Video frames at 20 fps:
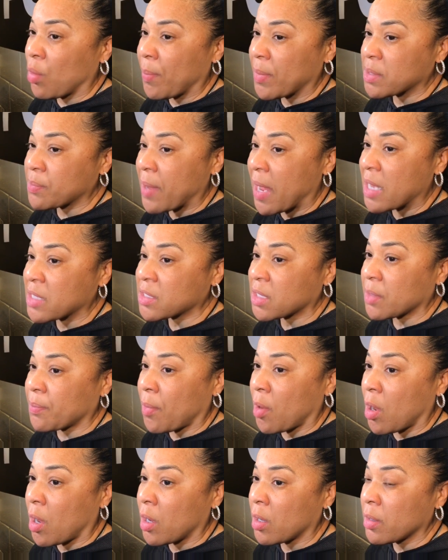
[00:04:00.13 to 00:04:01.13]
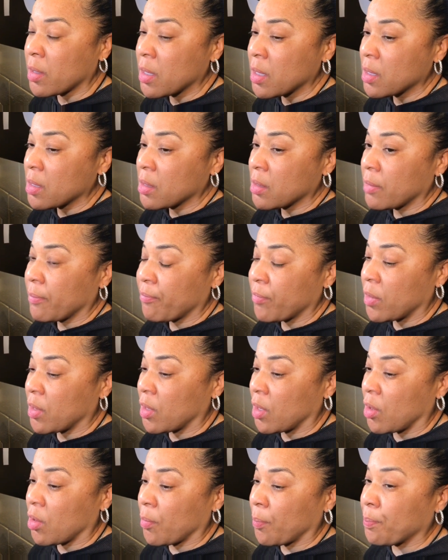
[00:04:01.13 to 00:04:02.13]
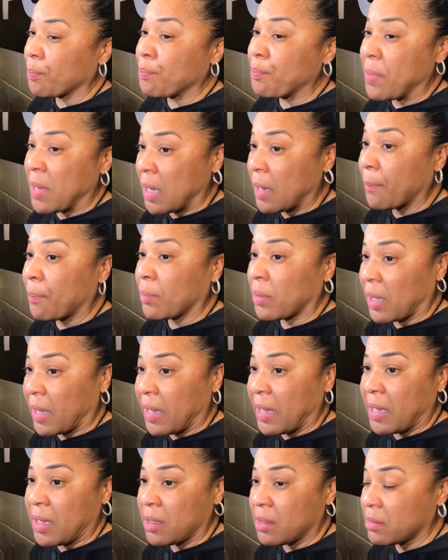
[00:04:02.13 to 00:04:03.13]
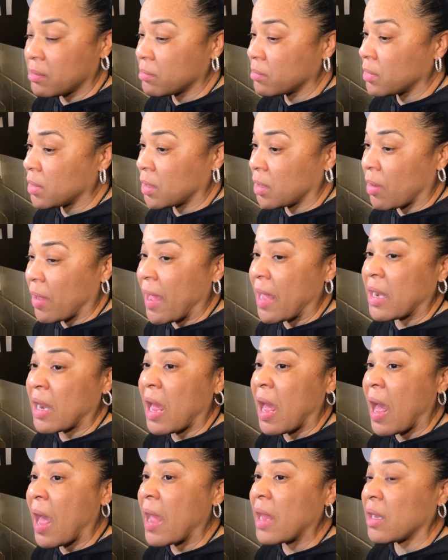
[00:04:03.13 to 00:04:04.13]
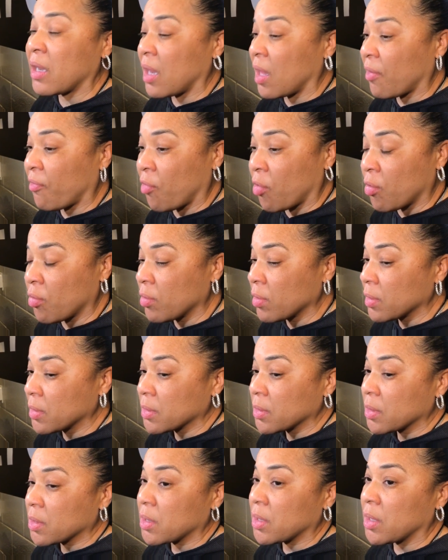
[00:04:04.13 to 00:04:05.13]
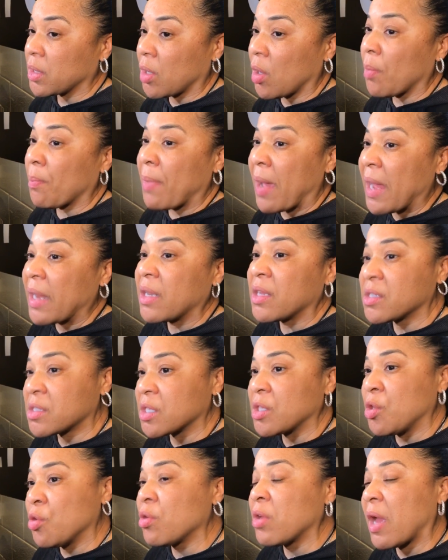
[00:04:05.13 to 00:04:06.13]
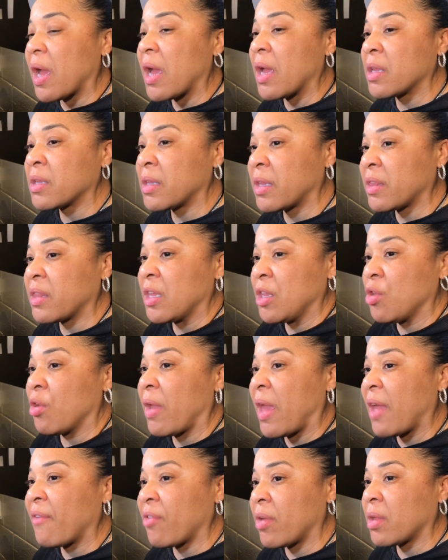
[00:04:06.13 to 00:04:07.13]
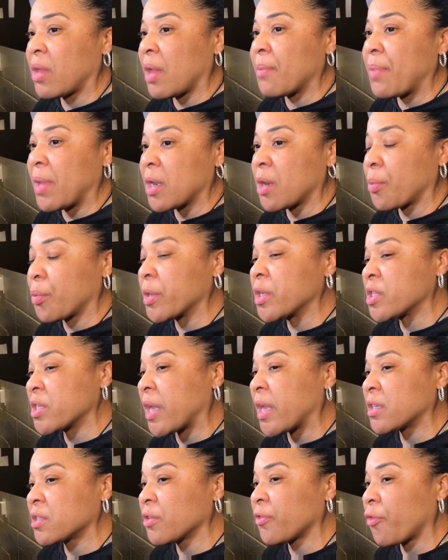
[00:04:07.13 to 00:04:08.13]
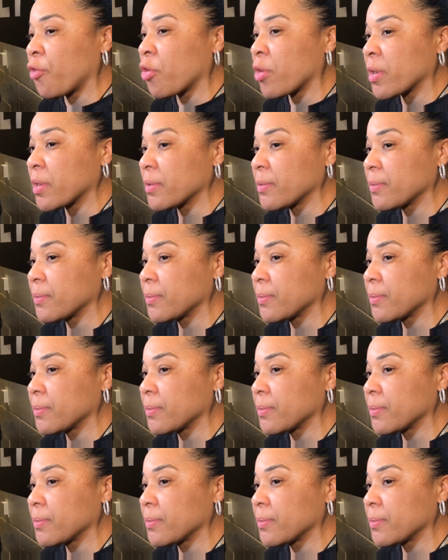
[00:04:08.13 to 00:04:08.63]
women's basketball, being played, at a high level, minus a UConn, and then you'll have a better appreciation for it.